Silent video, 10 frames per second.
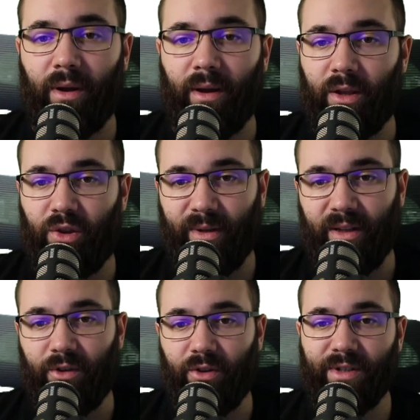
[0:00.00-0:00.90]
3D
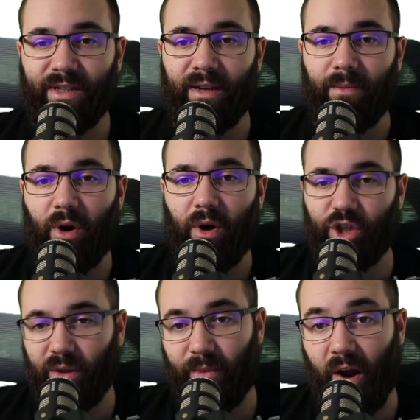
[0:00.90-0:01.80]
views in the
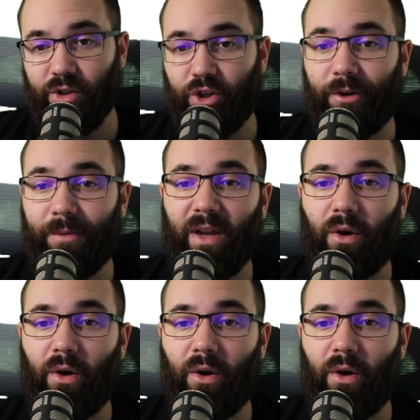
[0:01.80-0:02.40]
project browser,